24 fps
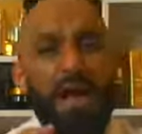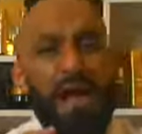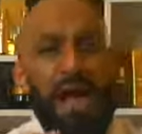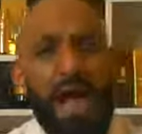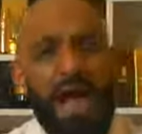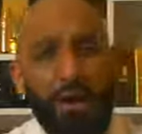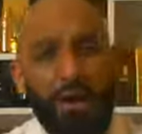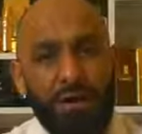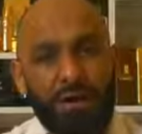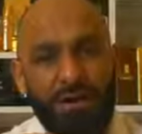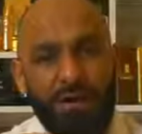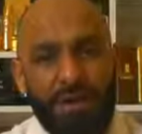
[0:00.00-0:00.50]

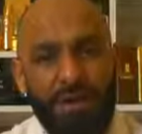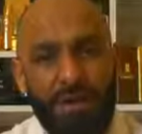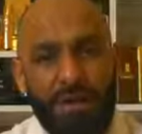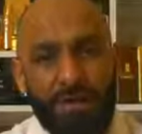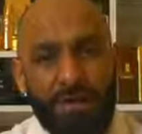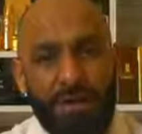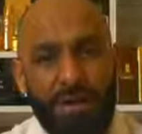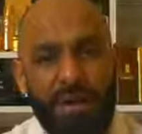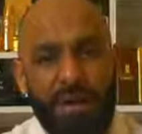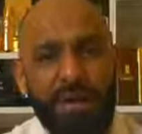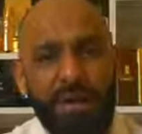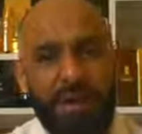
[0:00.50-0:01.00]
I could still
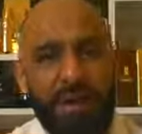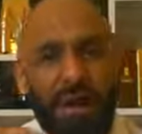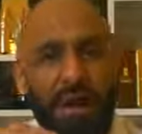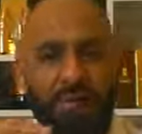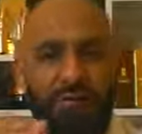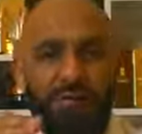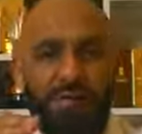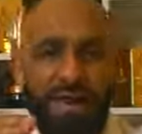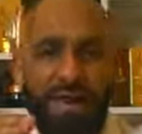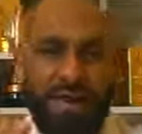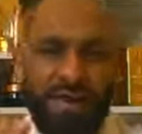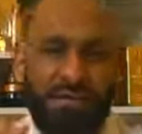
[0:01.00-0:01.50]
pick it
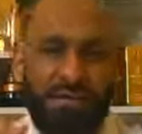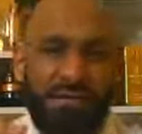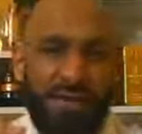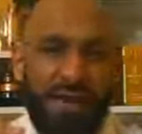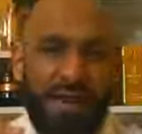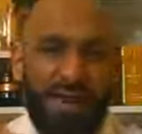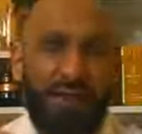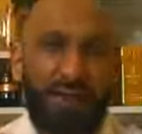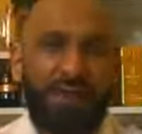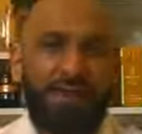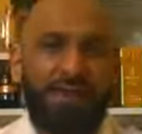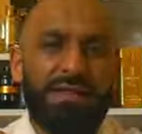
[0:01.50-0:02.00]
up very
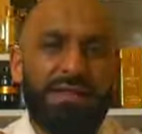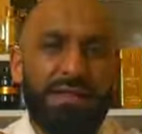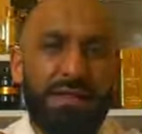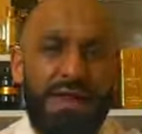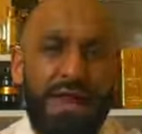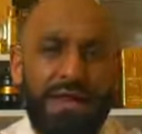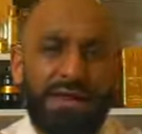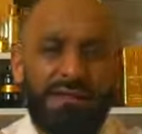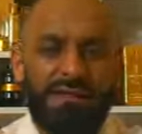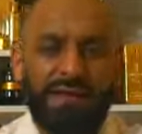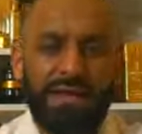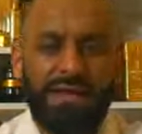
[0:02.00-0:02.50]
faintly the
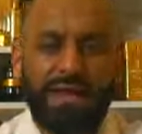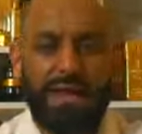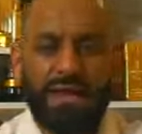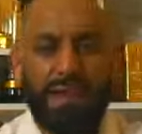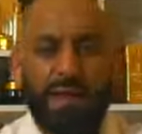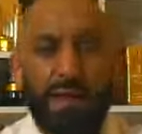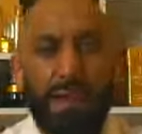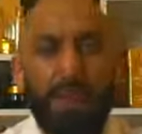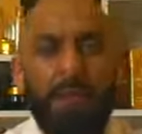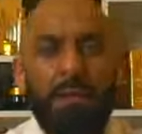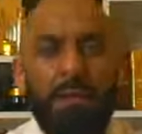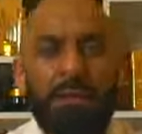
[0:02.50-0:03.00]
next
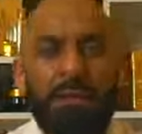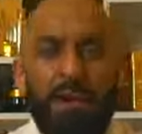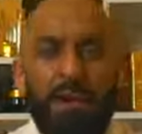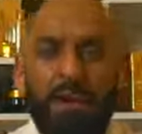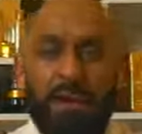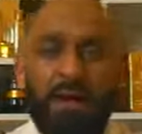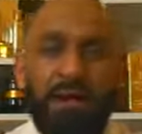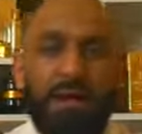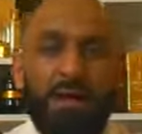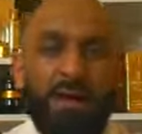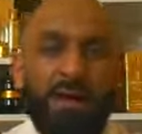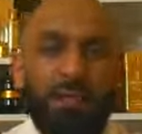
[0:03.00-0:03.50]
day,
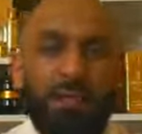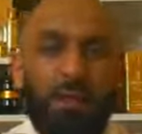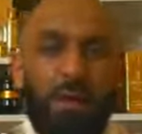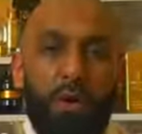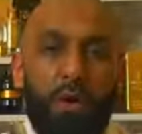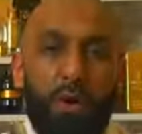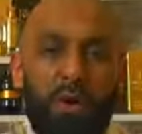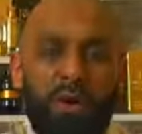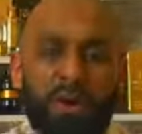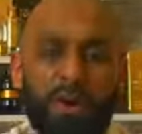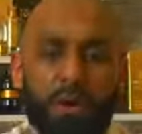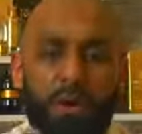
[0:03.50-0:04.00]
but
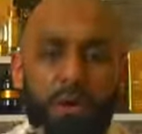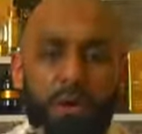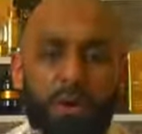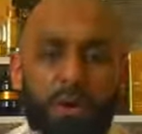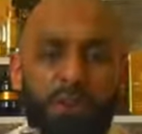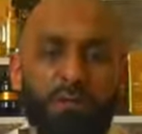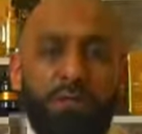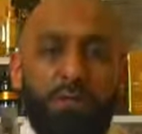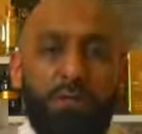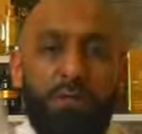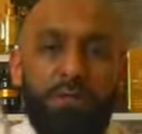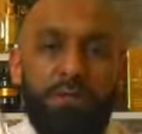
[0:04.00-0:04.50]

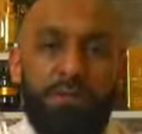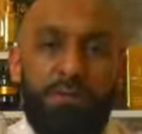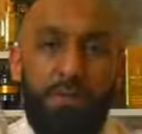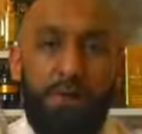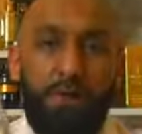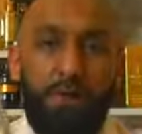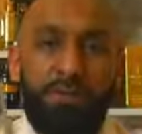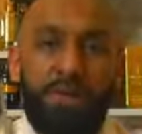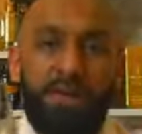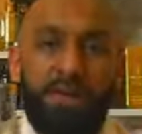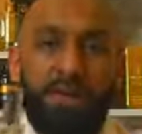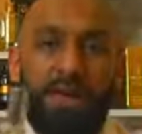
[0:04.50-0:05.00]
overall
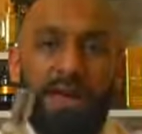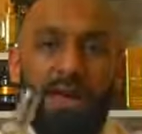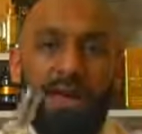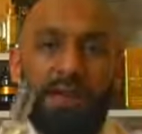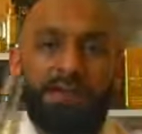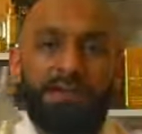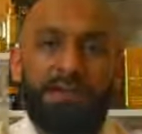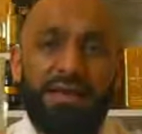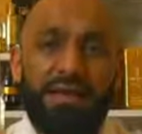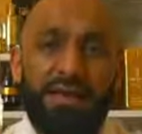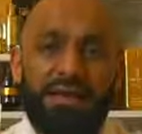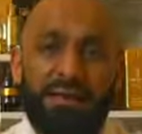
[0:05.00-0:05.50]
performance,
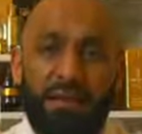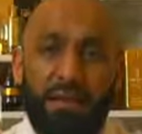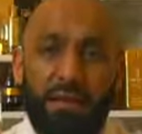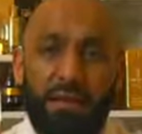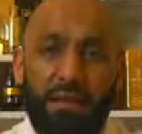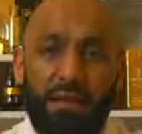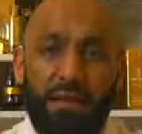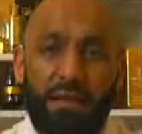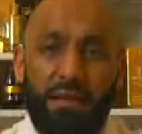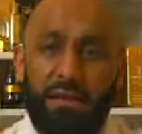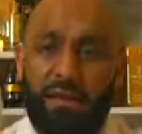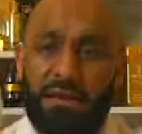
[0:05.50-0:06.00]
guys, is a
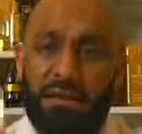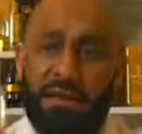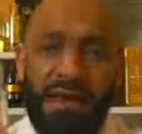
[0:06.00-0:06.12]
go.